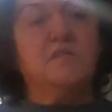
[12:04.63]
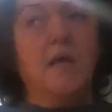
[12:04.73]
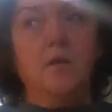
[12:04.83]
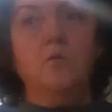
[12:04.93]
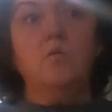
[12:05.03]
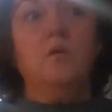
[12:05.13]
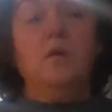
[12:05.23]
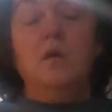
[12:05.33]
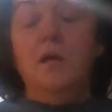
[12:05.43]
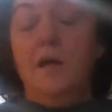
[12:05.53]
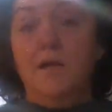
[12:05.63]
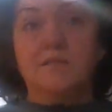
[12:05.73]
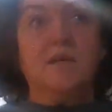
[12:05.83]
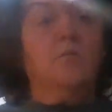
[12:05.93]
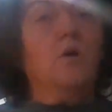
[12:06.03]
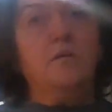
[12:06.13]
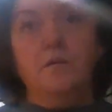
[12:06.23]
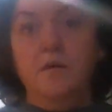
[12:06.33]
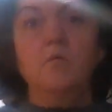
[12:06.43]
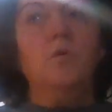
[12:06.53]
so I said, well,
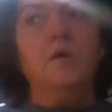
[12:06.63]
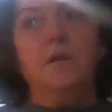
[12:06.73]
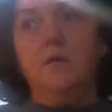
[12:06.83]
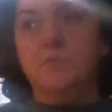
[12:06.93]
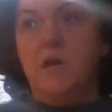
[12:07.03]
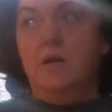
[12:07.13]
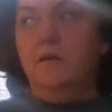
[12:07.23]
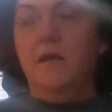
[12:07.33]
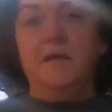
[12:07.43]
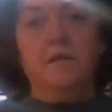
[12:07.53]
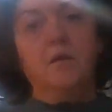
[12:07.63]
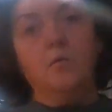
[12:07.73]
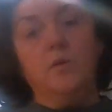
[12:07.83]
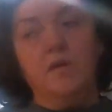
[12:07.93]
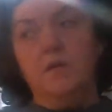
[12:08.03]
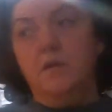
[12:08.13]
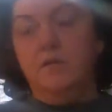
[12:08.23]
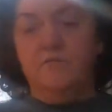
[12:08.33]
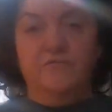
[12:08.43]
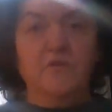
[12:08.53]
you know what? I'm tired of having to go in
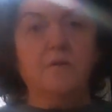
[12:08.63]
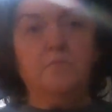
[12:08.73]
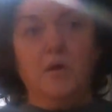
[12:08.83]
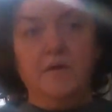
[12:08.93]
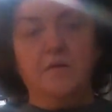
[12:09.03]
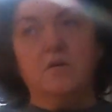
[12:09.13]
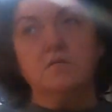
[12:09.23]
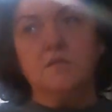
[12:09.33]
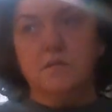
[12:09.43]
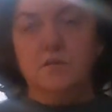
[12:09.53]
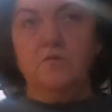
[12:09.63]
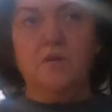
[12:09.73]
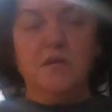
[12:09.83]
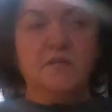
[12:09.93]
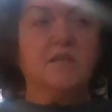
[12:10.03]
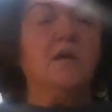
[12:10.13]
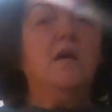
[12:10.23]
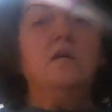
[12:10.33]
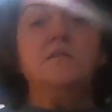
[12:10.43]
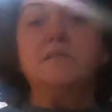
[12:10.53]
and flip breakers and do this.
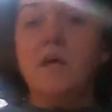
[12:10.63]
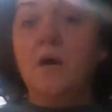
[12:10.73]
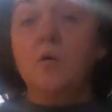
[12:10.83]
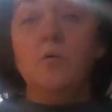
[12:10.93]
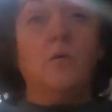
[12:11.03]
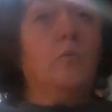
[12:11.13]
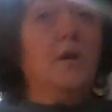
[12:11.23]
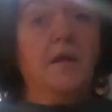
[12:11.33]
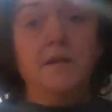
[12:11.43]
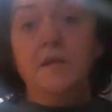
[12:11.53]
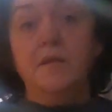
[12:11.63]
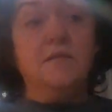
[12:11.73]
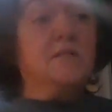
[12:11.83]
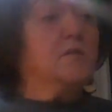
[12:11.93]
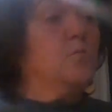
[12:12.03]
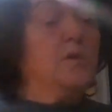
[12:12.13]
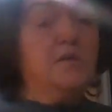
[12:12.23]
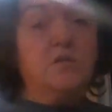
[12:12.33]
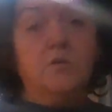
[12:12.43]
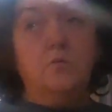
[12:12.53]
So what I did is, is
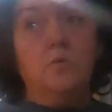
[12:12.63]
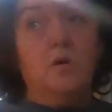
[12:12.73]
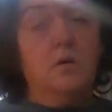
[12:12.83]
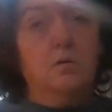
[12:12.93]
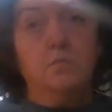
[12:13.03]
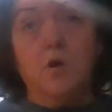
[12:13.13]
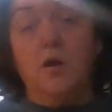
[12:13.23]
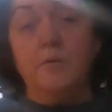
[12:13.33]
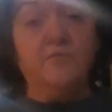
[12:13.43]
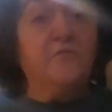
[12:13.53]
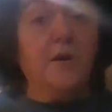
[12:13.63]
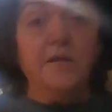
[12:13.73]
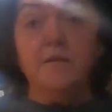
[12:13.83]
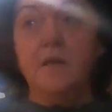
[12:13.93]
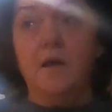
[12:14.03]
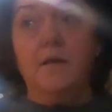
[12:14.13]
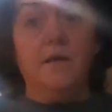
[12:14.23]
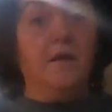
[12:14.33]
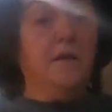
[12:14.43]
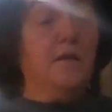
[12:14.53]
went to um, Harbor Freight,
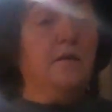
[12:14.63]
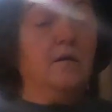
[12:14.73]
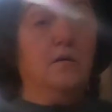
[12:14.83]
got a